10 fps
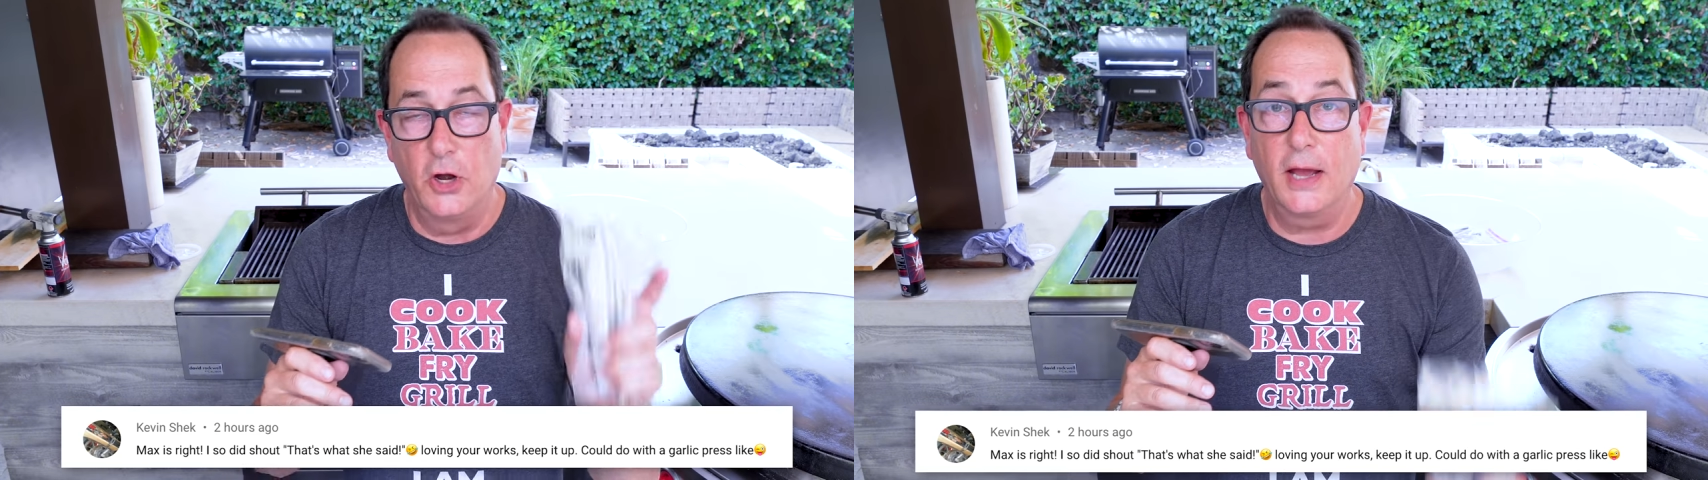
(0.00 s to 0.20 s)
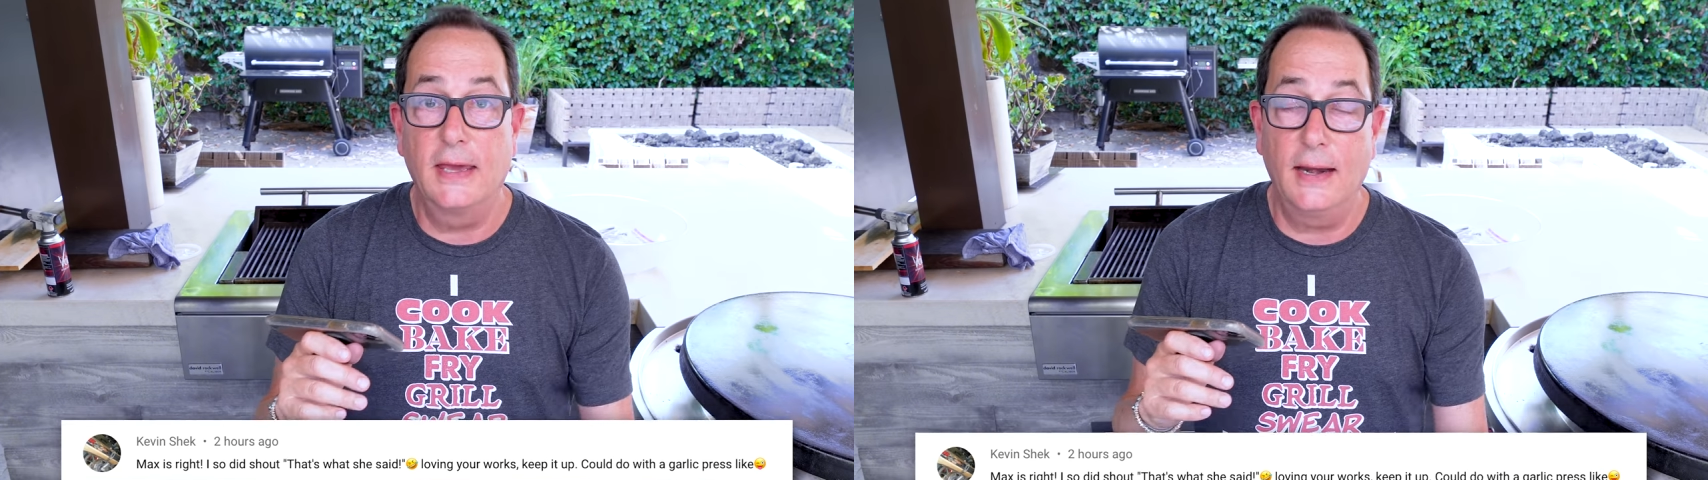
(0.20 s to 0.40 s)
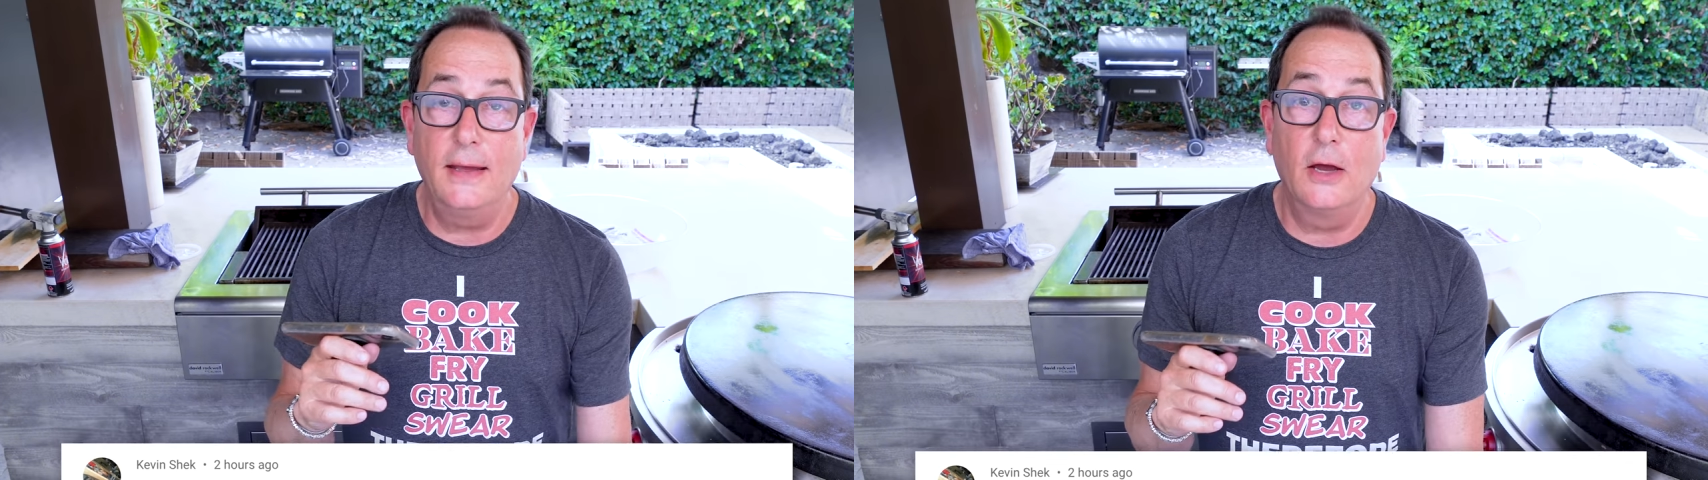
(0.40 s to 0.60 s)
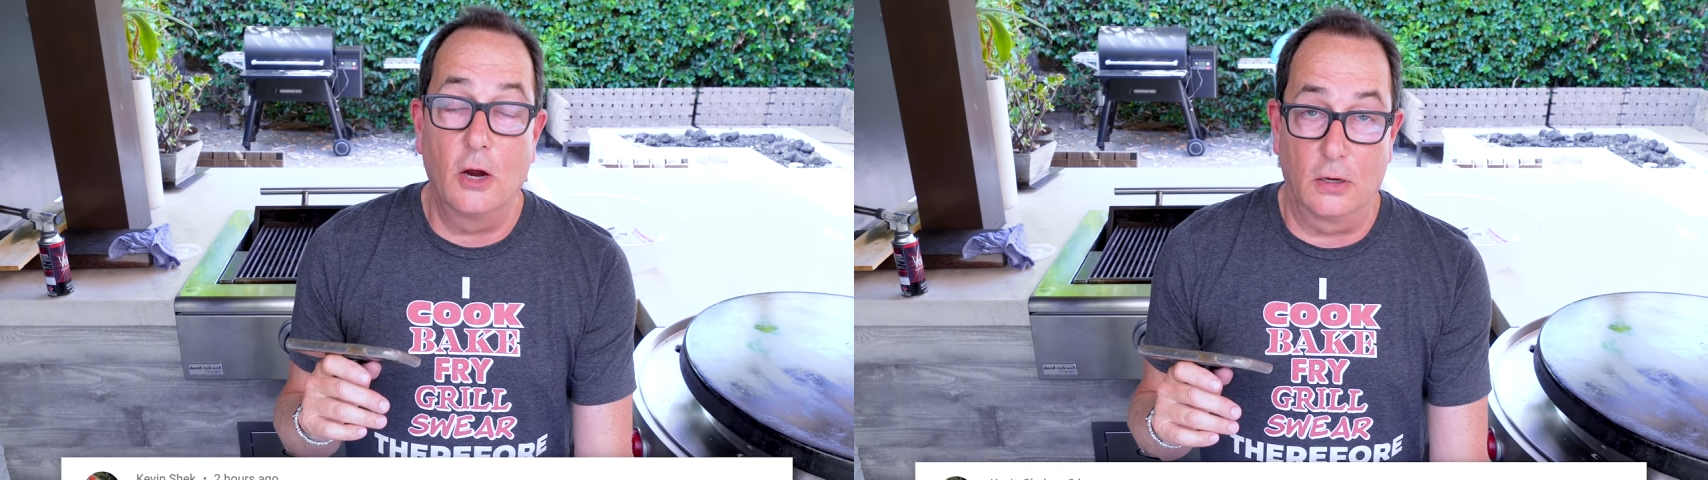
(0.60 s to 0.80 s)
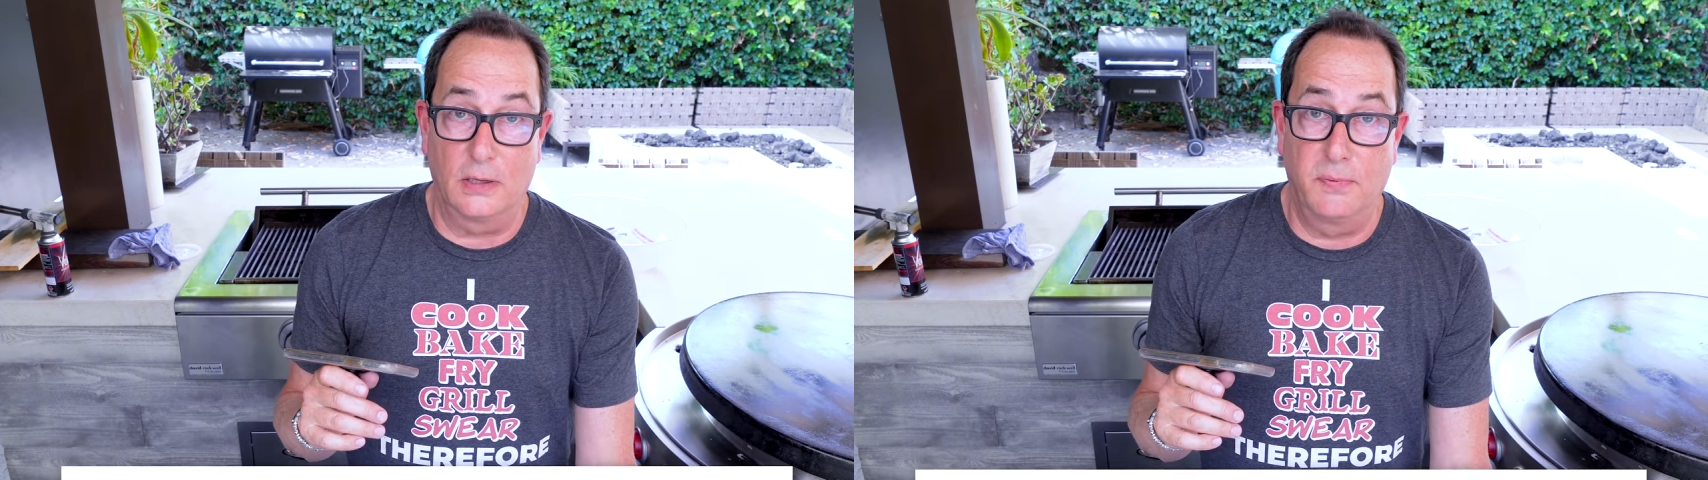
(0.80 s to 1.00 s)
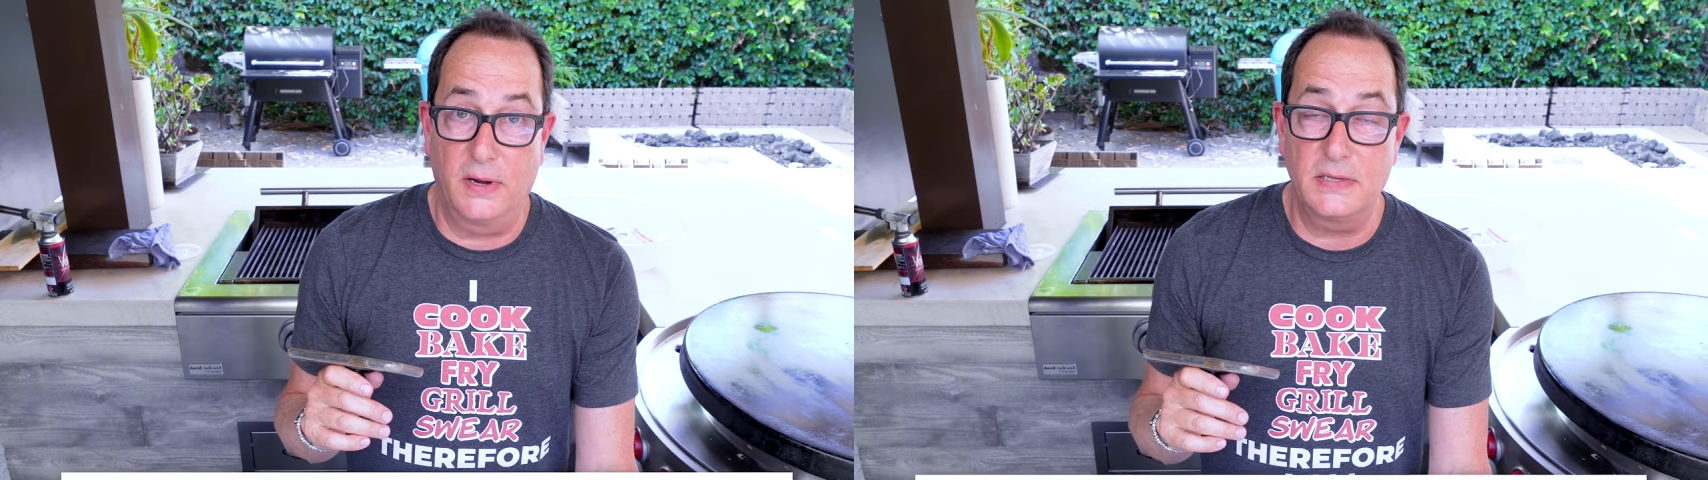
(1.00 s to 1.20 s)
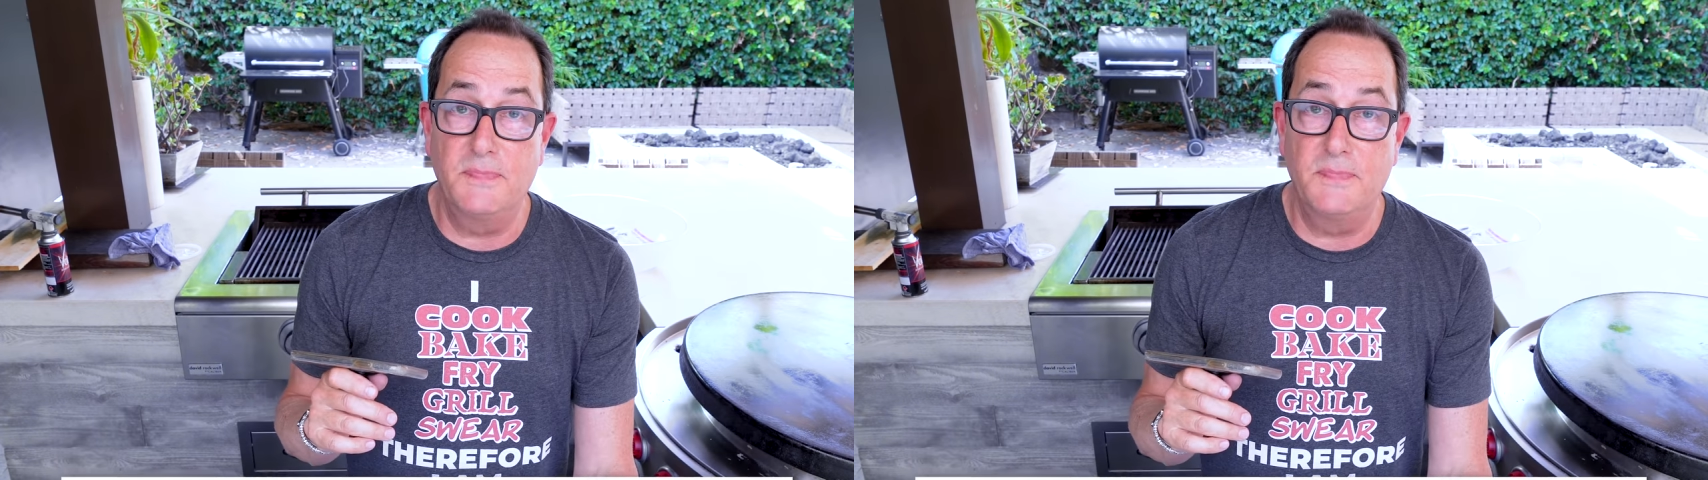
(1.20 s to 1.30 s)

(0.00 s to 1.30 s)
not getting a garlic press,